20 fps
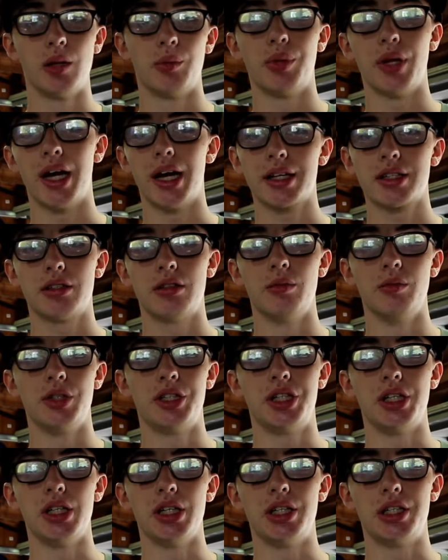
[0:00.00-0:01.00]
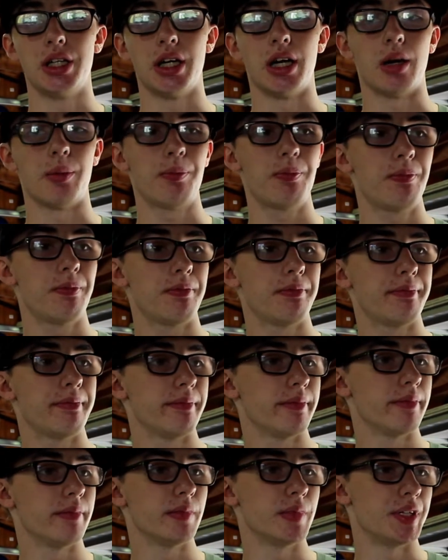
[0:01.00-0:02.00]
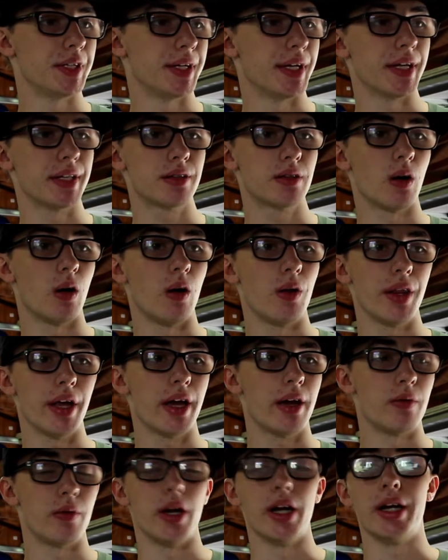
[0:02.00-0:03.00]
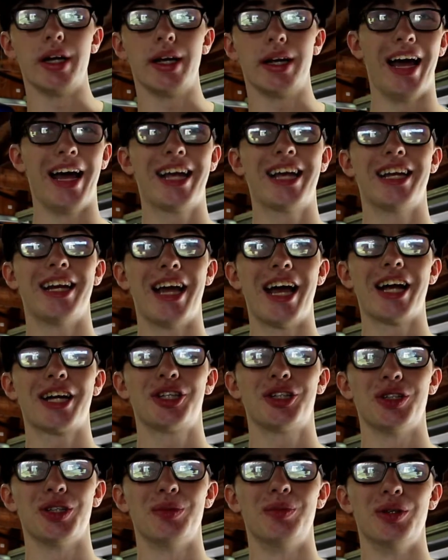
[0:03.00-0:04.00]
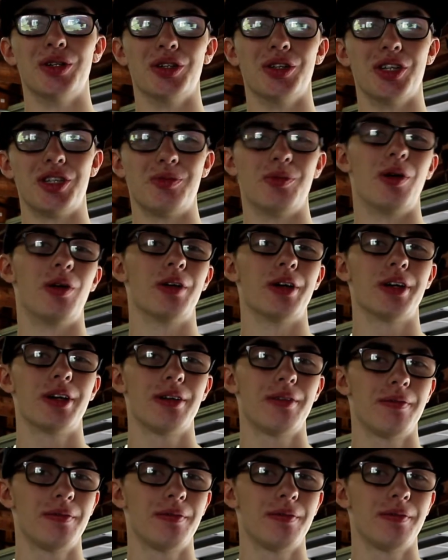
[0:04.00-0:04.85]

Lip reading: the block to the machine shop, get all that ready. I can actually build this motor.